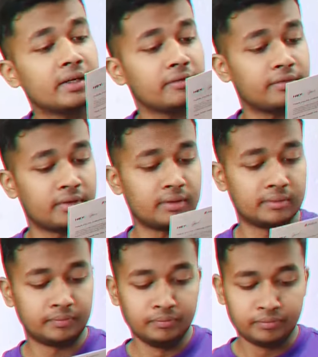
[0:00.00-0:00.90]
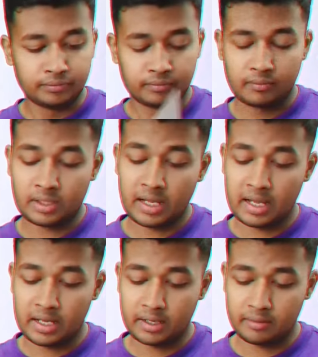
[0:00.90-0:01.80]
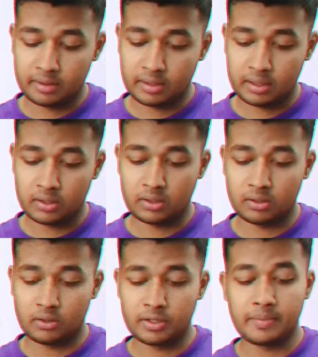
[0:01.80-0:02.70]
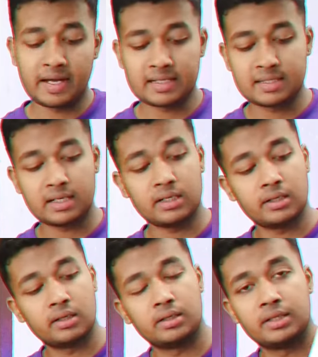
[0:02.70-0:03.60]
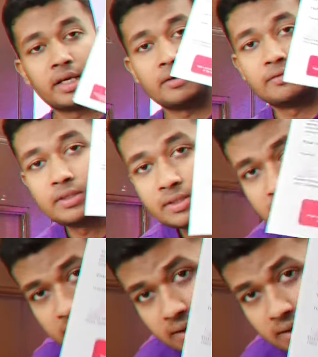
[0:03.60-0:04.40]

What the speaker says: that they gave, and on the back side they have